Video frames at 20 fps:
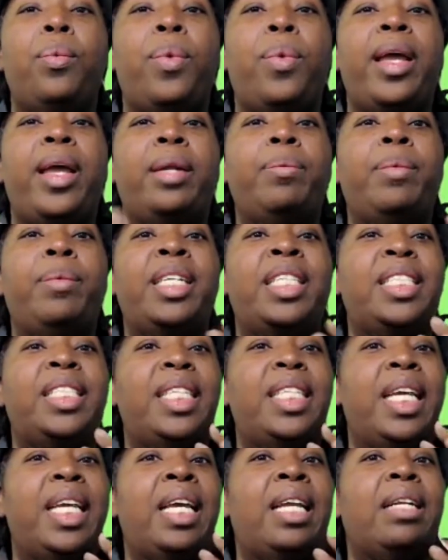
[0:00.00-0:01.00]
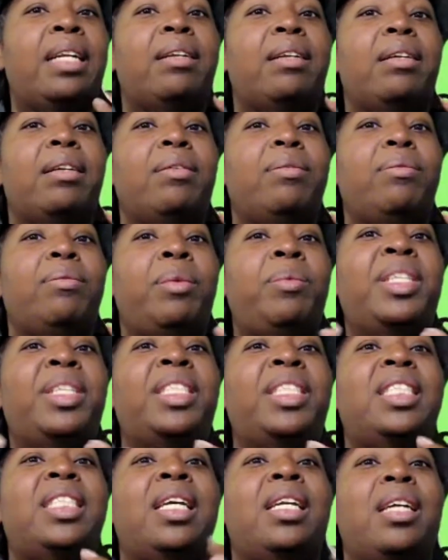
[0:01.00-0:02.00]
when we see
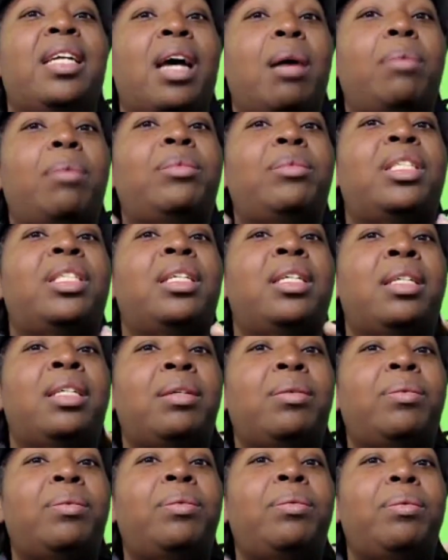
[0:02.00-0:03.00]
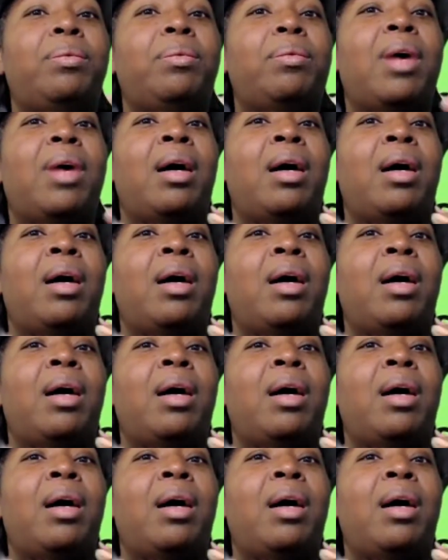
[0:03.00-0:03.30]
it come to